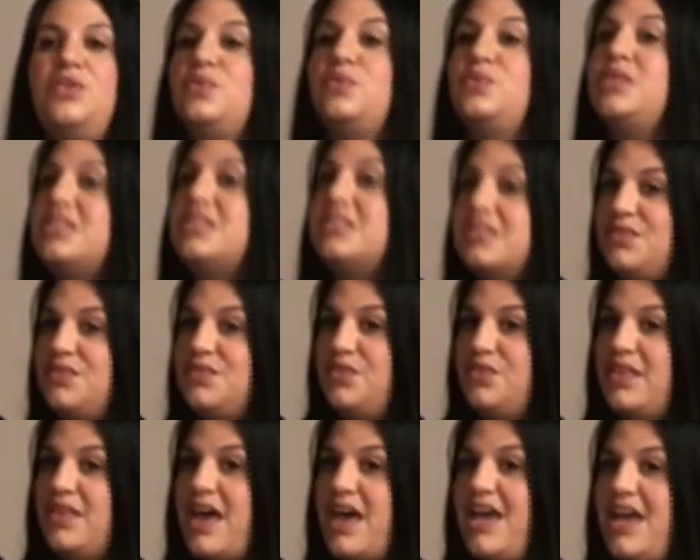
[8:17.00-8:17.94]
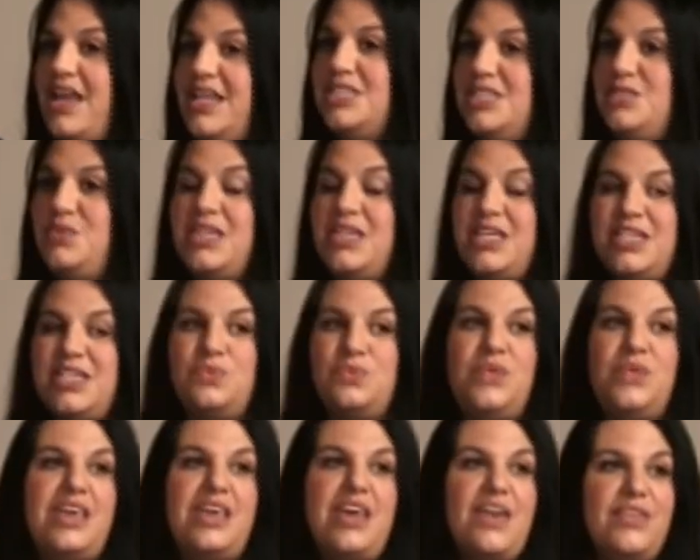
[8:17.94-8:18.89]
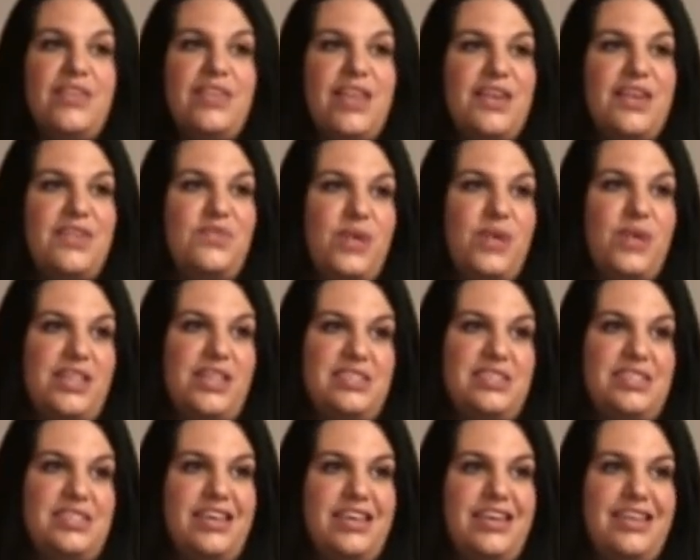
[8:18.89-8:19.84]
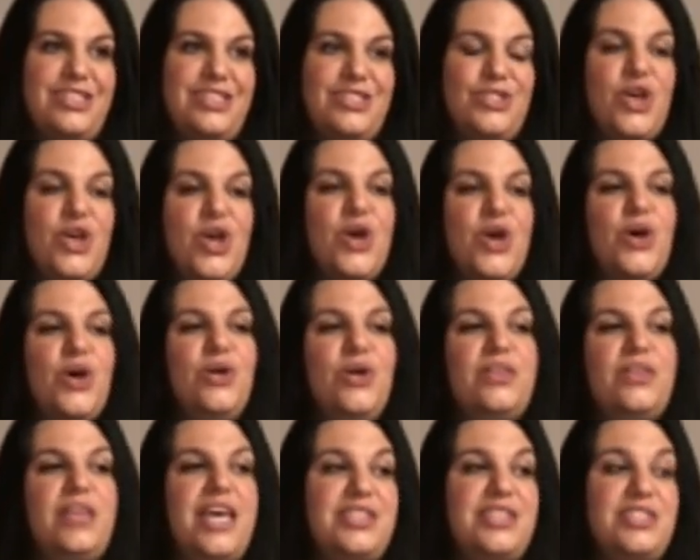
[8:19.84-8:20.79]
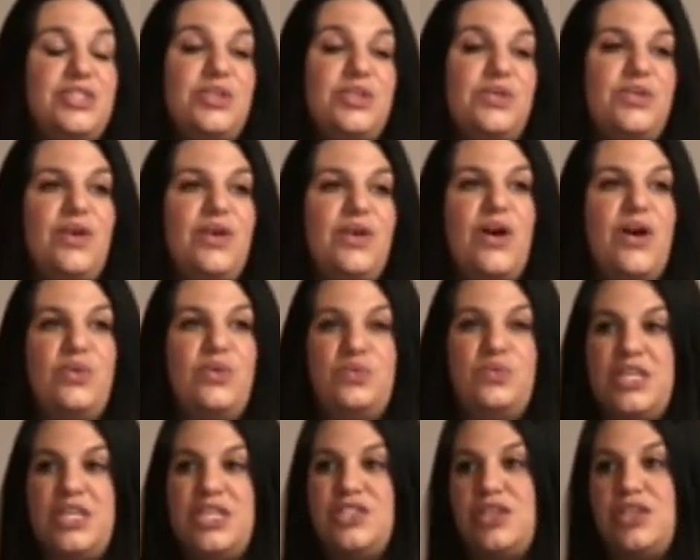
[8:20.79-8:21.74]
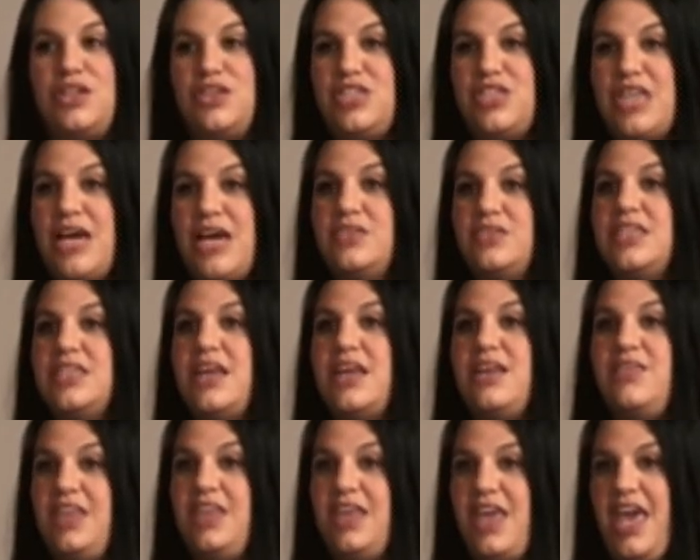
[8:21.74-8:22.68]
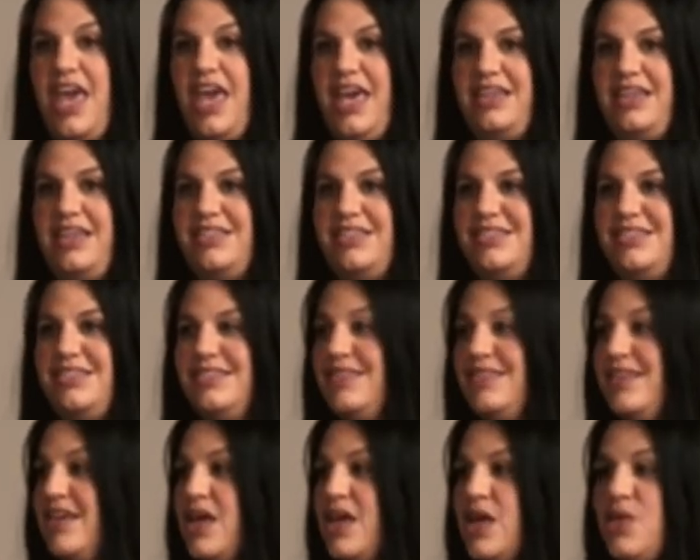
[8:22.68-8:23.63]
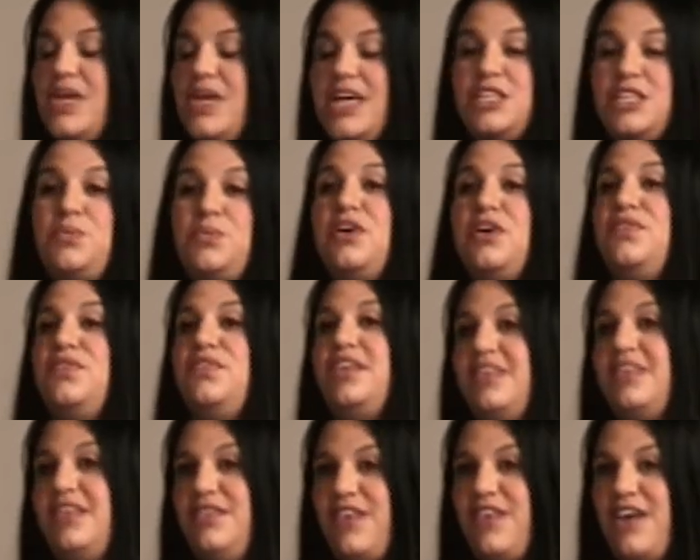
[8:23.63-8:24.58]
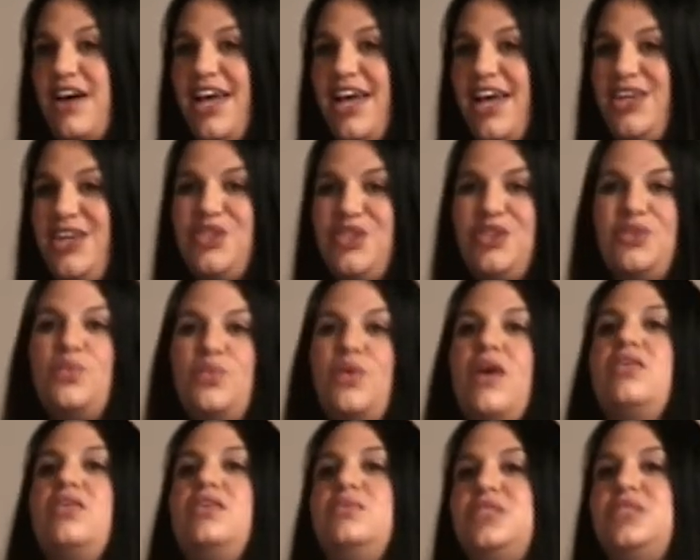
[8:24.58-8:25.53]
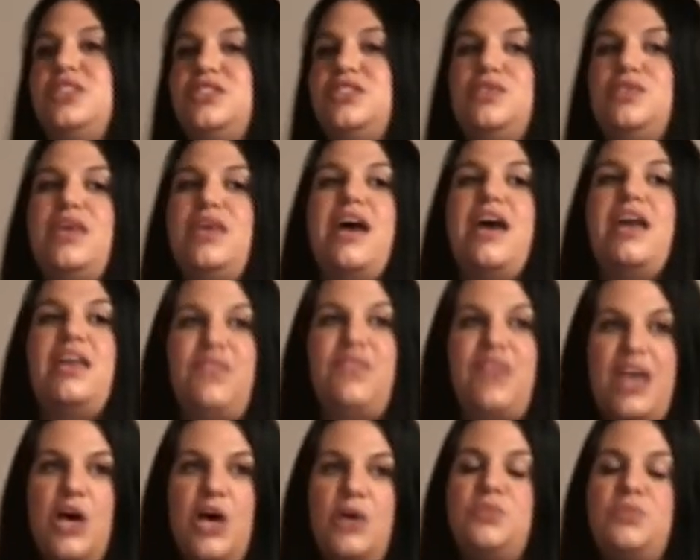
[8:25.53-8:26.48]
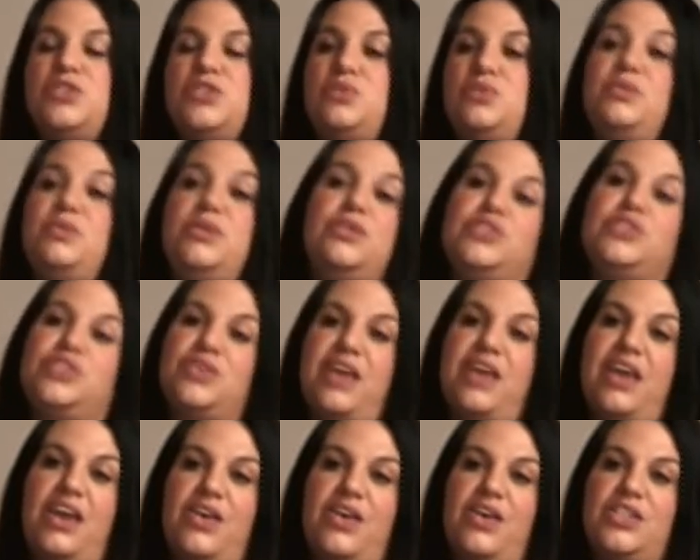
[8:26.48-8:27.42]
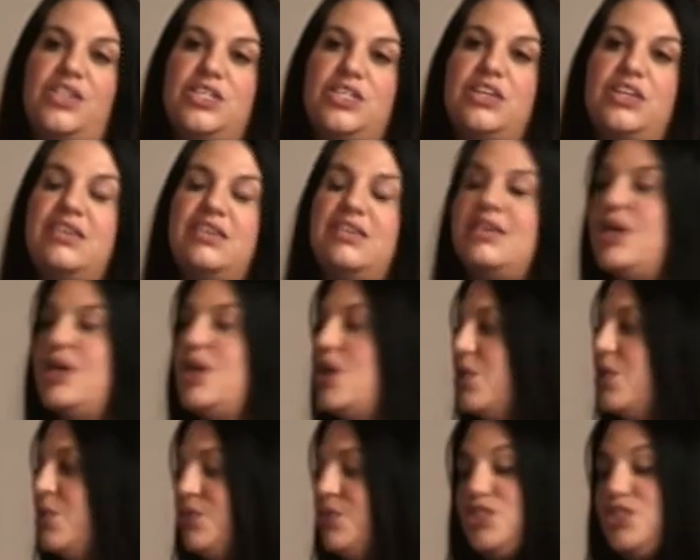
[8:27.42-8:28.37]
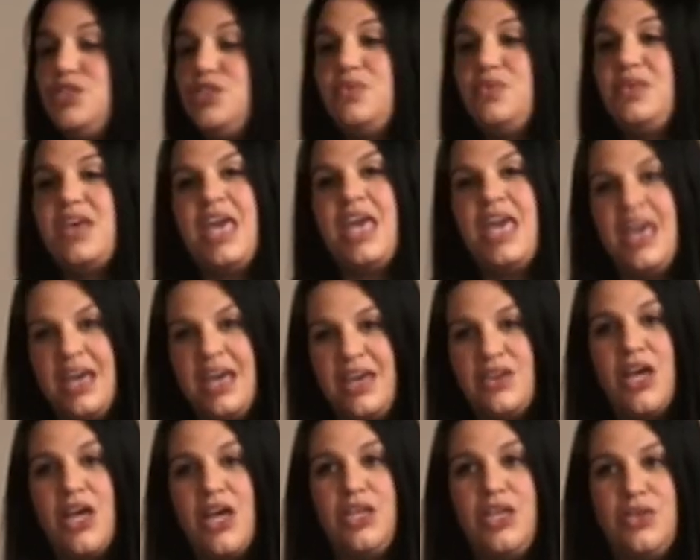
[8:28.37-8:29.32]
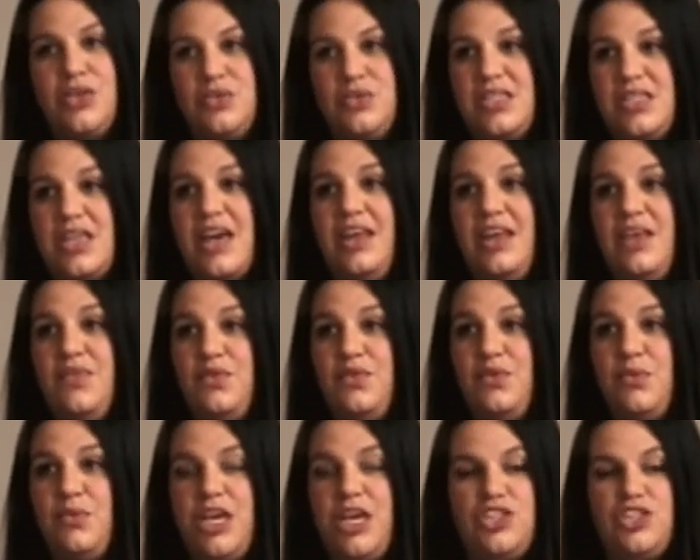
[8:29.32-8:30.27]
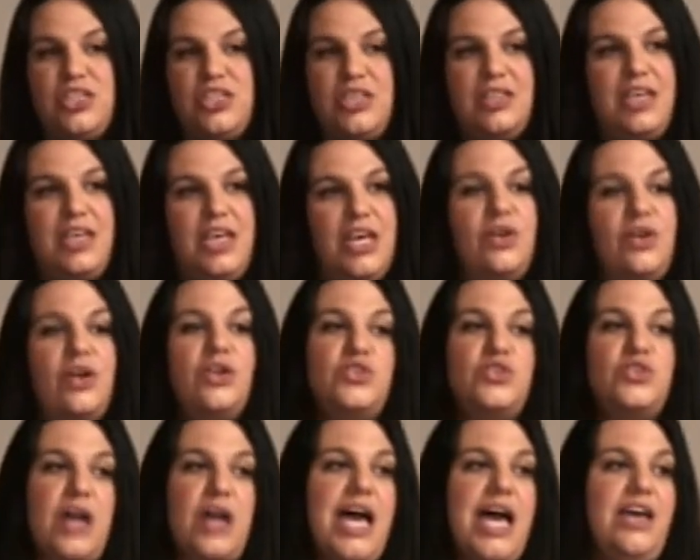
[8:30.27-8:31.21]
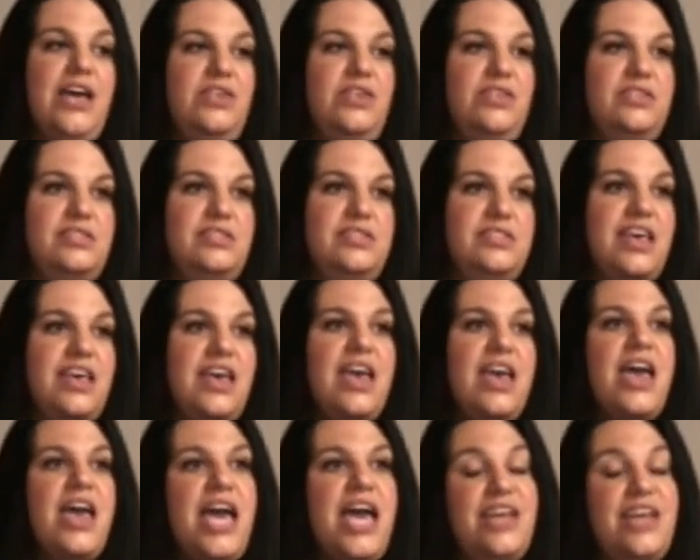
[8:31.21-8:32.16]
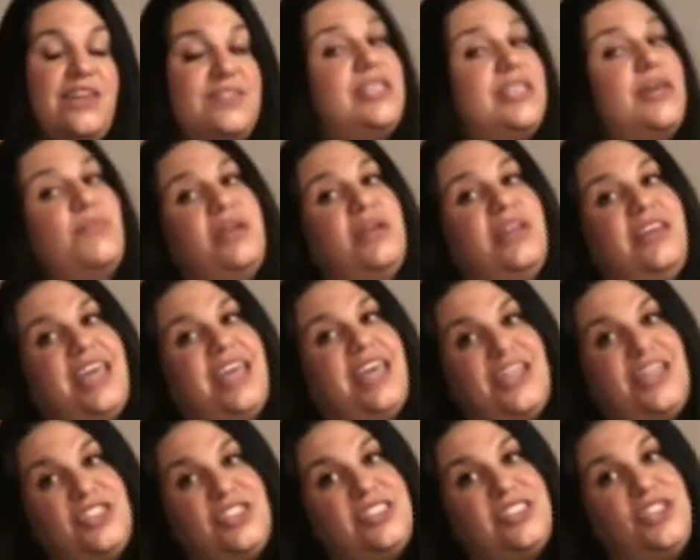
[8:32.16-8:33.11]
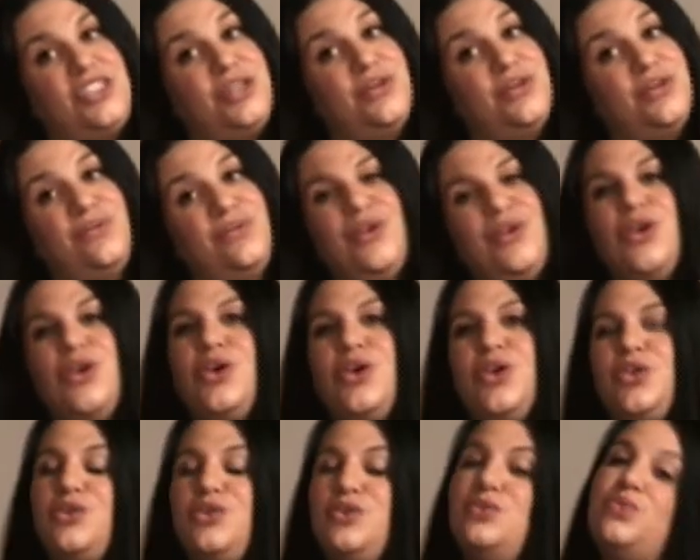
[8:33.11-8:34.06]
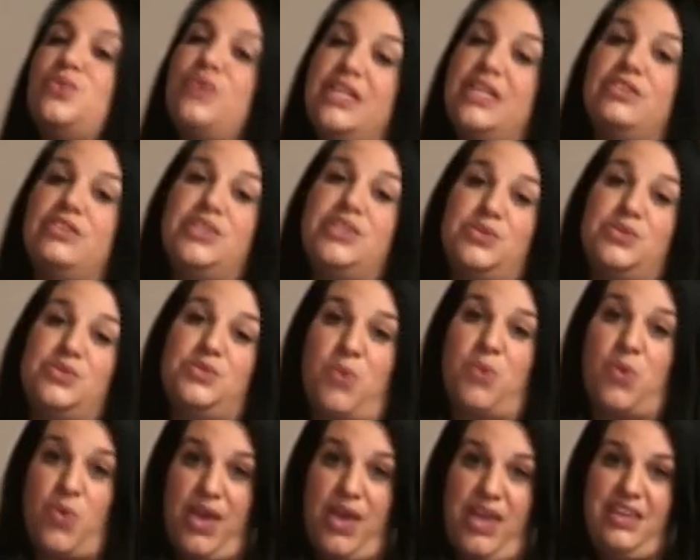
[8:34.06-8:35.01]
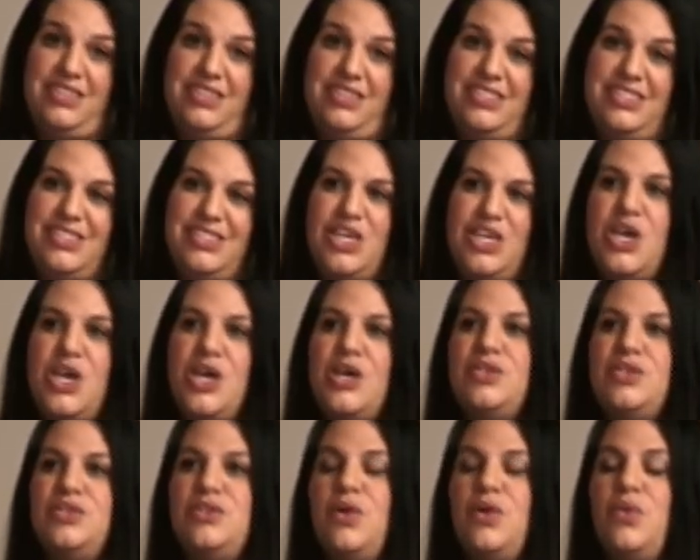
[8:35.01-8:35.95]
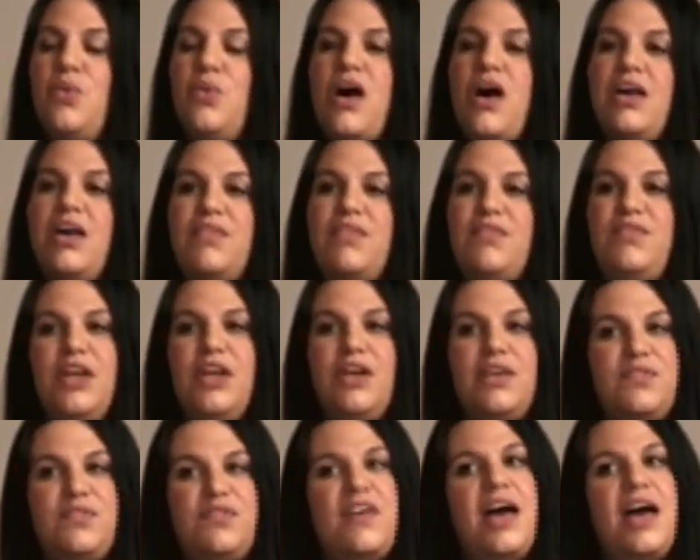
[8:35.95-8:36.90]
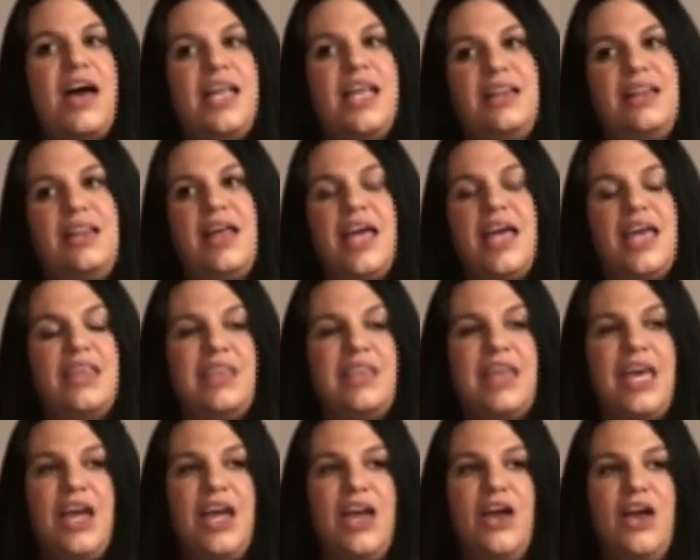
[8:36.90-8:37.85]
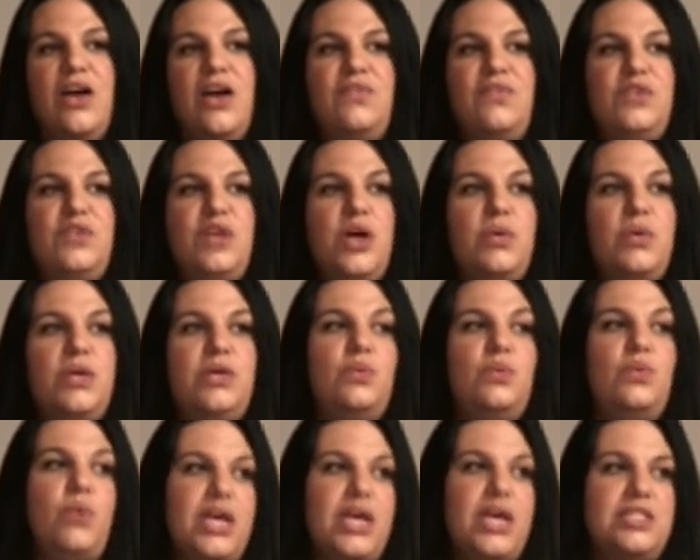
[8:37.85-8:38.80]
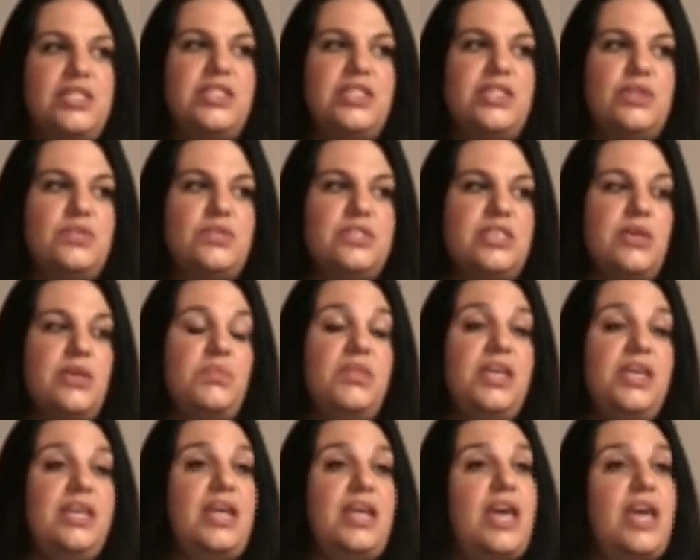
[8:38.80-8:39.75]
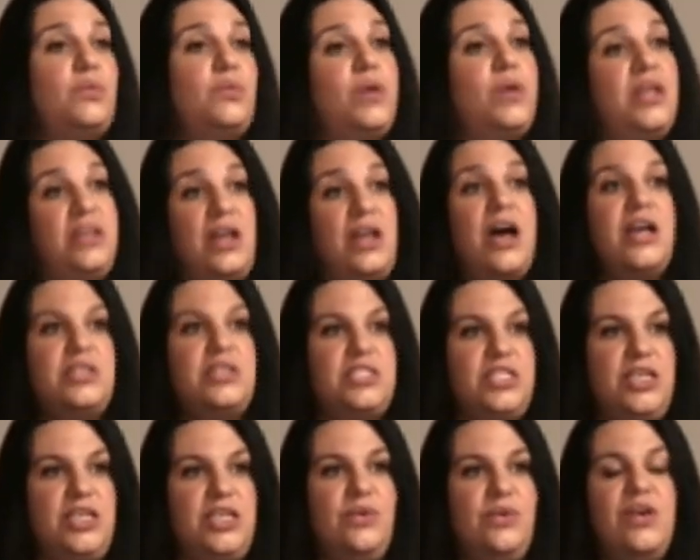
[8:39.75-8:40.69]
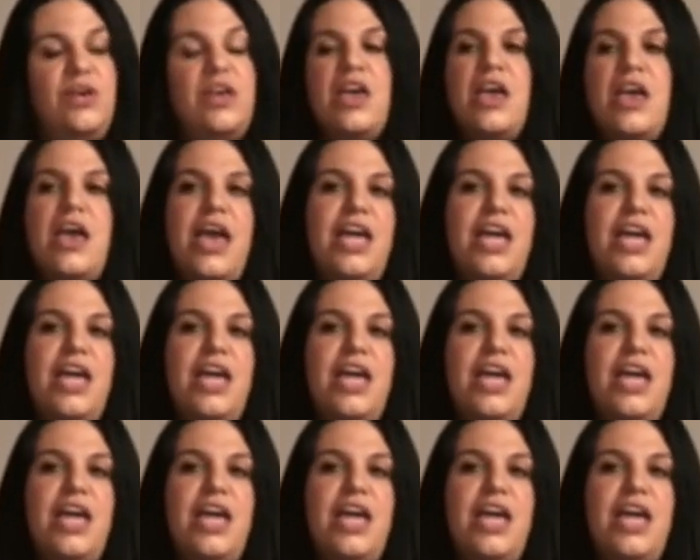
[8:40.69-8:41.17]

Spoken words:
And the reason for that is because we have a lot of witnesses who like to do their own research outside of the case. That's perfectly fine. You're welcome to do that if it helps you build your character, but you cannot use that information in our trials. And if somebody catches you, you will lose points. So walk a very fine line there of knowing when to use something and when not to.